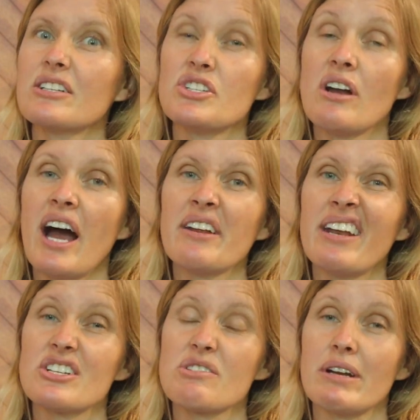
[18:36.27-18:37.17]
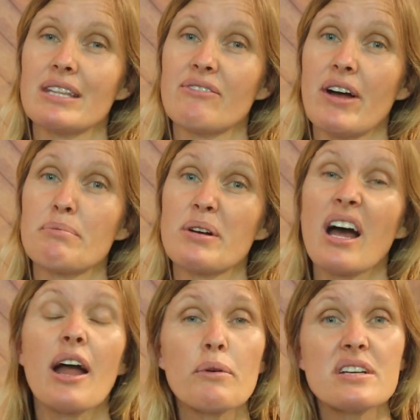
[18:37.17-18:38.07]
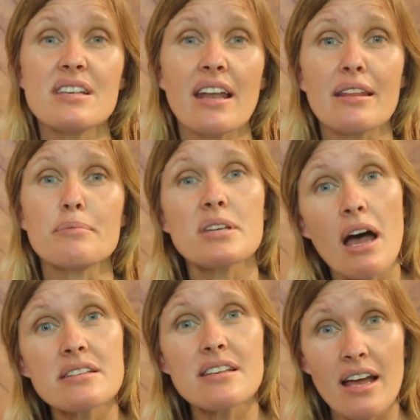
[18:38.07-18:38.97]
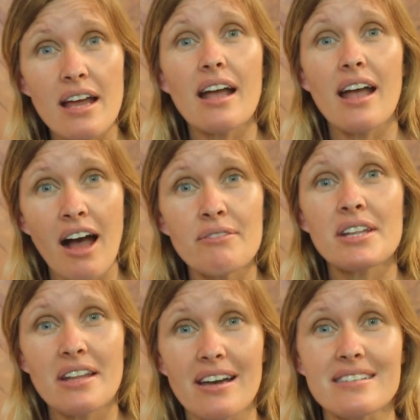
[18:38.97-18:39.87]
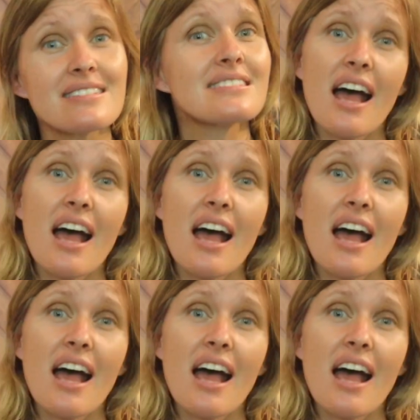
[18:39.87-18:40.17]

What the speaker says: you know, I don't actually read the fine print. I always say to them, does it cover this?